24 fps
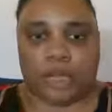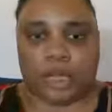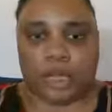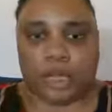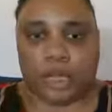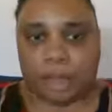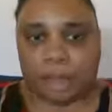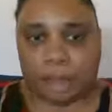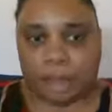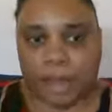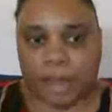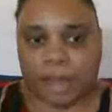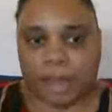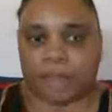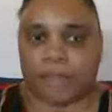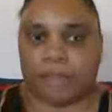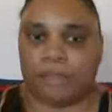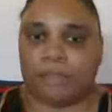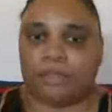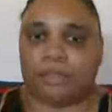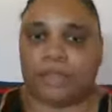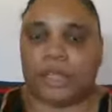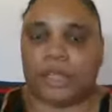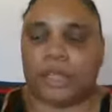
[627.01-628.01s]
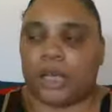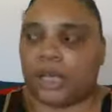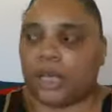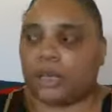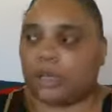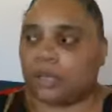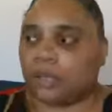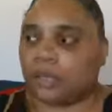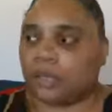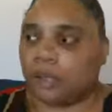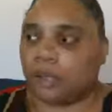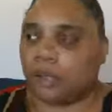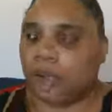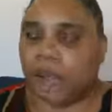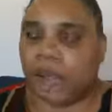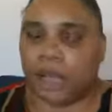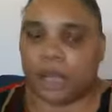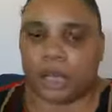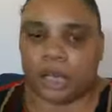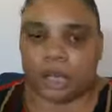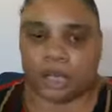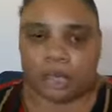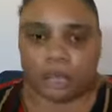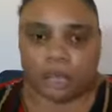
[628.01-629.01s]
Get myself together so
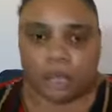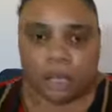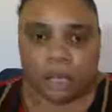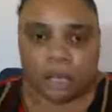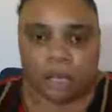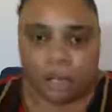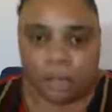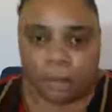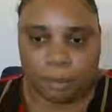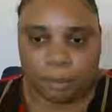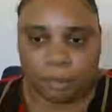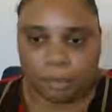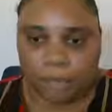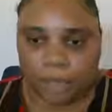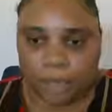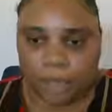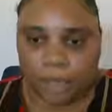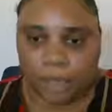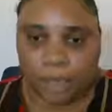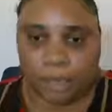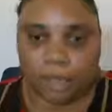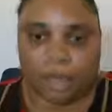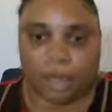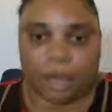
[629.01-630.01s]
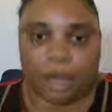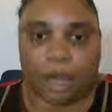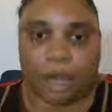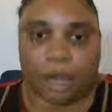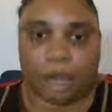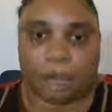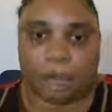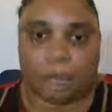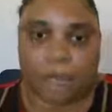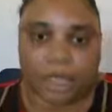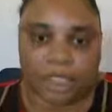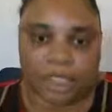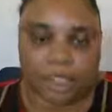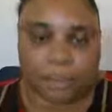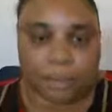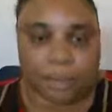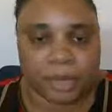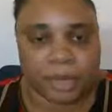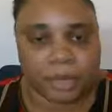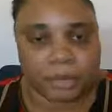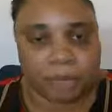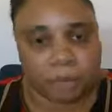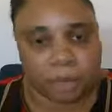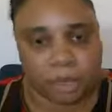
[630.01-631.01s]
I can be a much
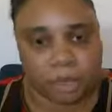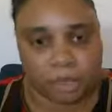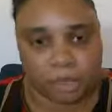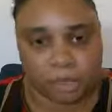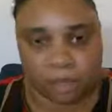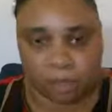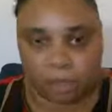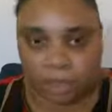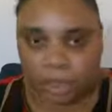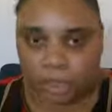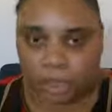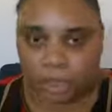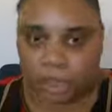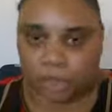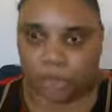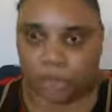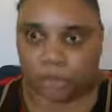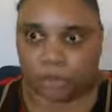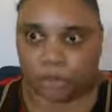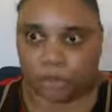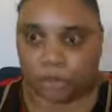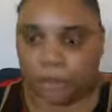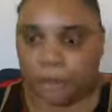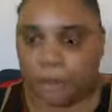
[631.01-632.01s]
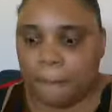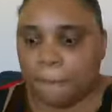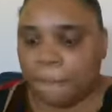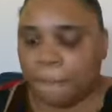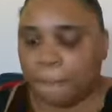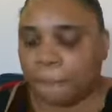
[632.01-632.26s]
better mother to my children.